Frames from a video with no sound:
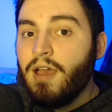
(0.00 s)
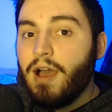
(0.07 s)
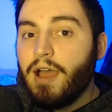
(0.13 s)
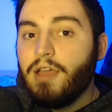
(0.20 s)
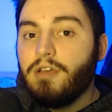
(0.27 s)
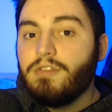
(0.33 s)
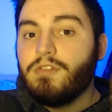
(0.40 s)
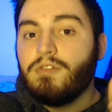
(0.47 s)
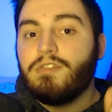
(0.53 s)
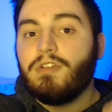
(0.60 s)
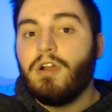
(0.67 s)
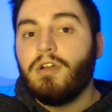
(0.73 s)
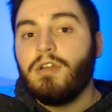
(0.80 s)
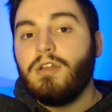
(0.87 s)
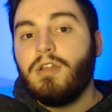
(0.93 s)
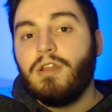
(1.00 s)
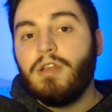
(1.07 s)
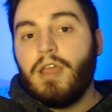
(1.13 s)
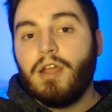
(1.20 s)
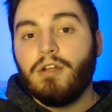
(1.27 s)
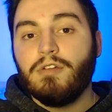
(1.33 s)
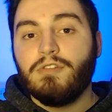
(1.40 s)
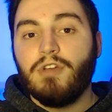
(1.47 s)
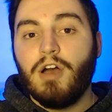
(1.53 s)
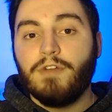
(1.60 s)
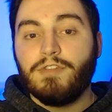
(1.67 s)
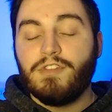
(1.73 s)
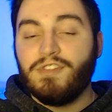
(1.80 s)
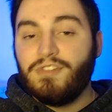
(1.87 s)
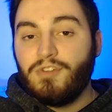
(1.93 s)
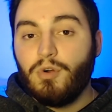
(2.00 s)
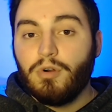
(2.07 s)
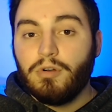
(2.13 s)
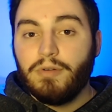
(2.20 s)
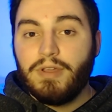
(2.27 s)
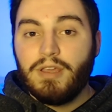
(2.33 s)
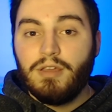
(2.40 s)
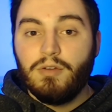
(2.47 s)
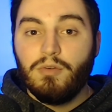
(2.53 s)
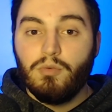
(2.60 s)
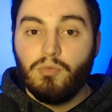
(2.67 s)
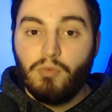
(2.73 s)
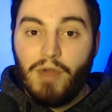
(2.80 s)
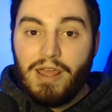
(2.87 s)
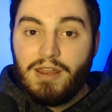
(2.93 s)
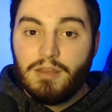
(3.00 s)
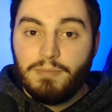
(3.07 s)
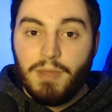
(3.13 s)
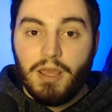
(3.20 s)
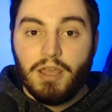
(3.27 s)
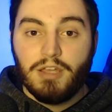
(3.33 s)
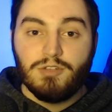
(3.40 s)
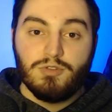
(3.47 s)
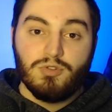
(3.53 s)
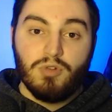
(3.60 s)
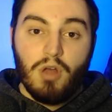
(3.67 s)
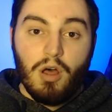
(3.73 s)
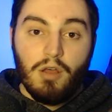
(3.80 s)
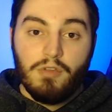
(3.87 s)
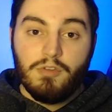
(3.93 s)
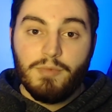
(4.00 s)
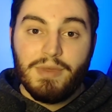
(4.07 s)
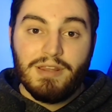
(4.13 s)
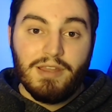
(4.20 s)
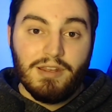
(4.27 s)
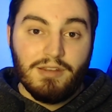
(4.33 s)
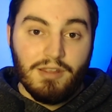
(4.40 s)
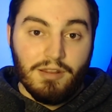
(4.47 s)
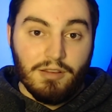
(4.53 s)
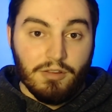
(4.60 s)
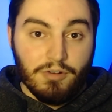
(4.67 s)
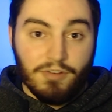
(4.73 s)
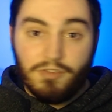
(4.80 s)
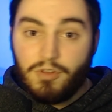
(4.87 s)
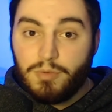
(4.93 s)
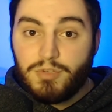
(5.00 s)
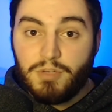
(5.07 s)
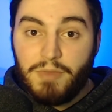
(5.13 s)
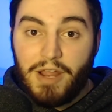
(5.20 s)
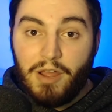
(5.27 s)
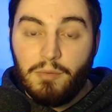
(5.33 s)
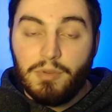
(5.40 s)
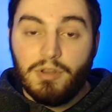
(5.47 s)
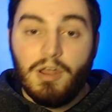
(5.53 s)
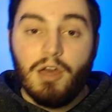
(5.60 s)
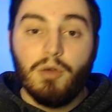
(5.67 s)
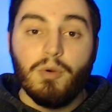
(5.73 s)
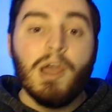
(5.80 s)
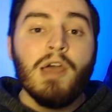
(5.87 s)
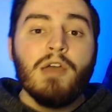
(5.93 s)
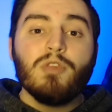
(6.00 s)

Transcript: I also started an Airsoft story Reddit page, which will also be linked in the description down below.